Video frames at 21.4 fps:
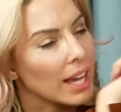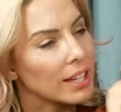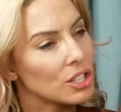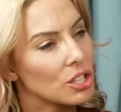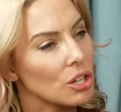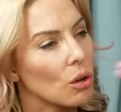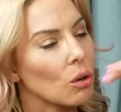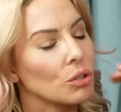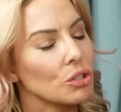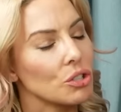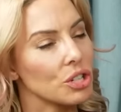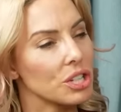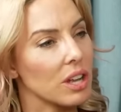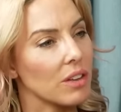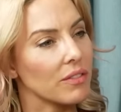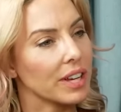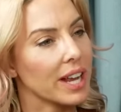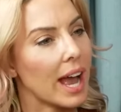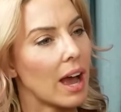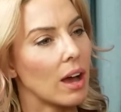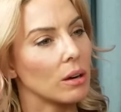to hold yourself
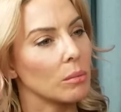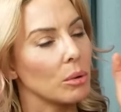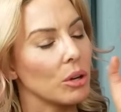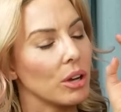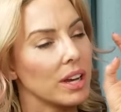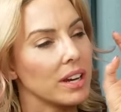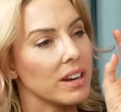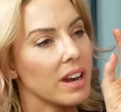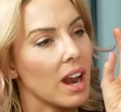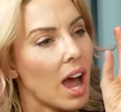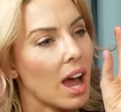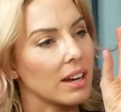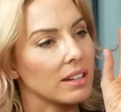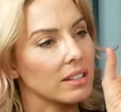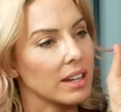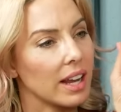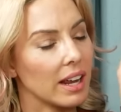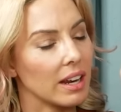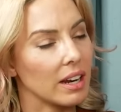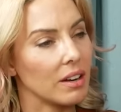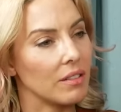accountable and not
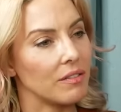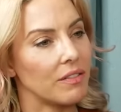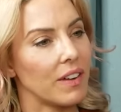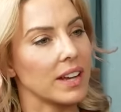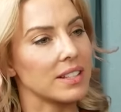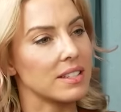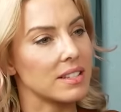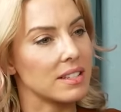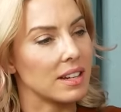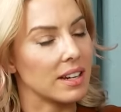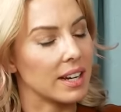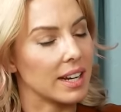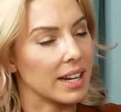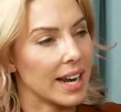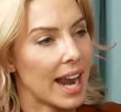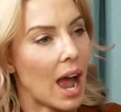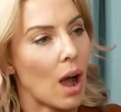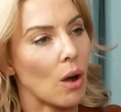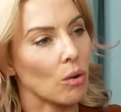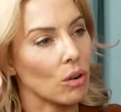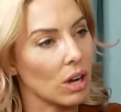get invested in an
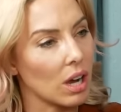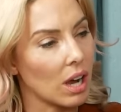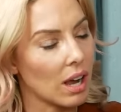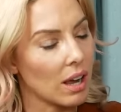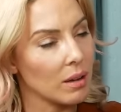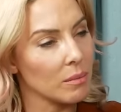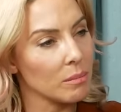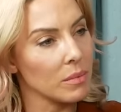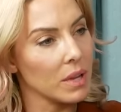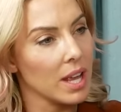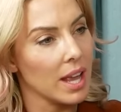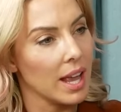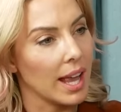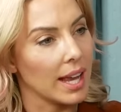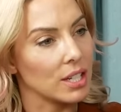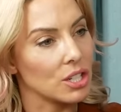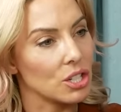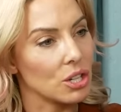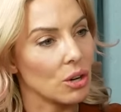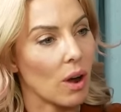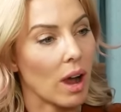outcome,
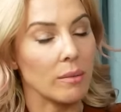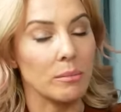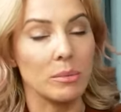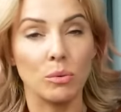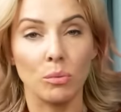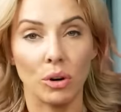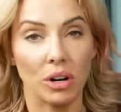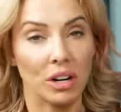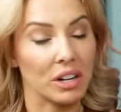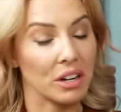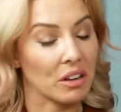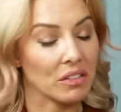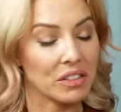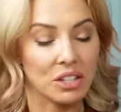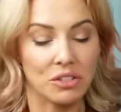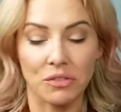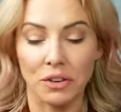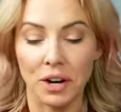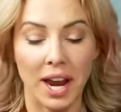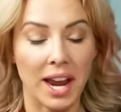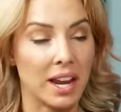and to go, I've been working on this
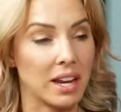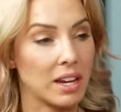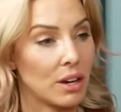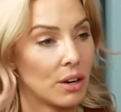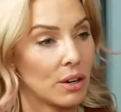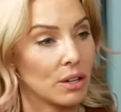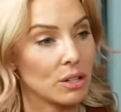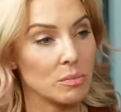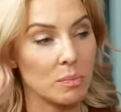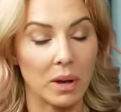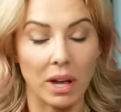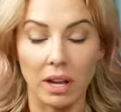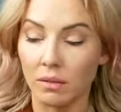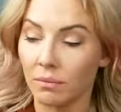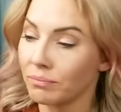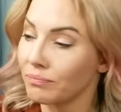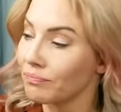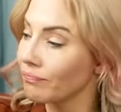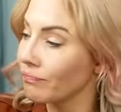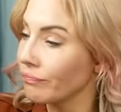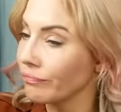for 8 years, but
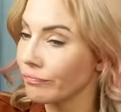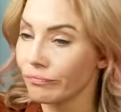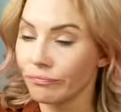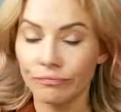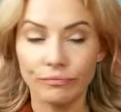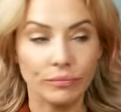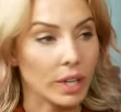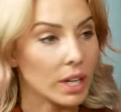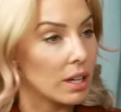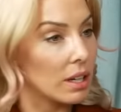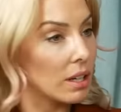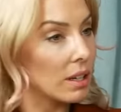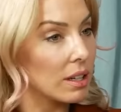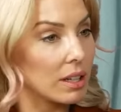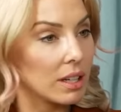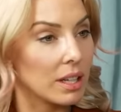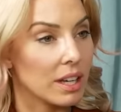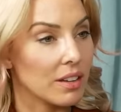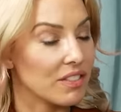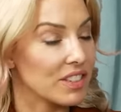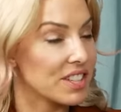
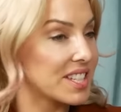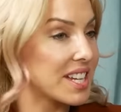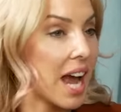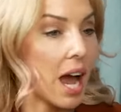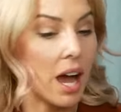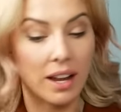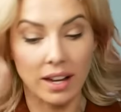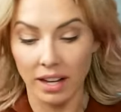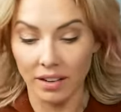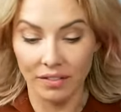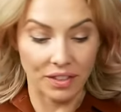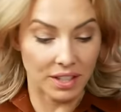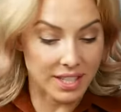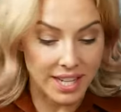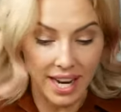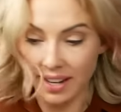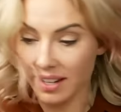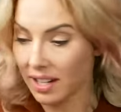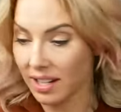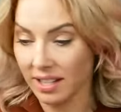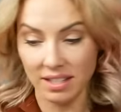if the
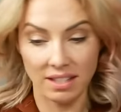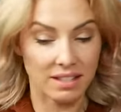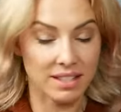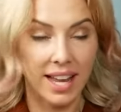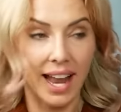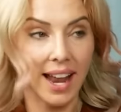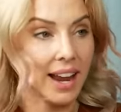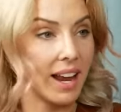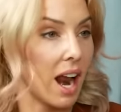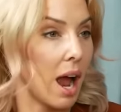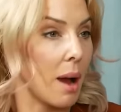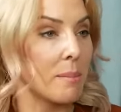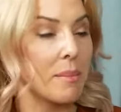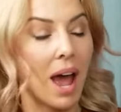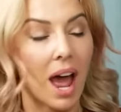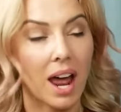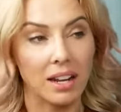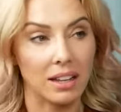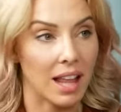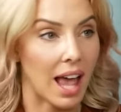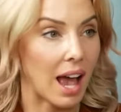data doesn't say it, I'm
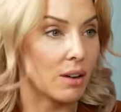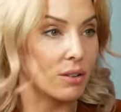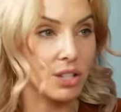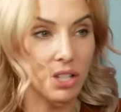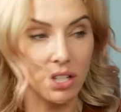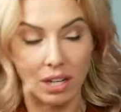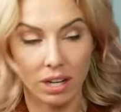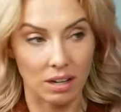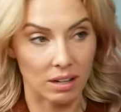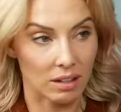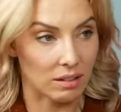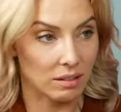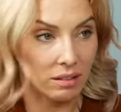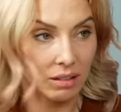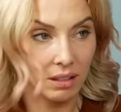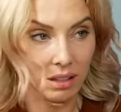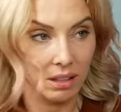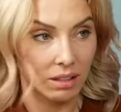not allowed to.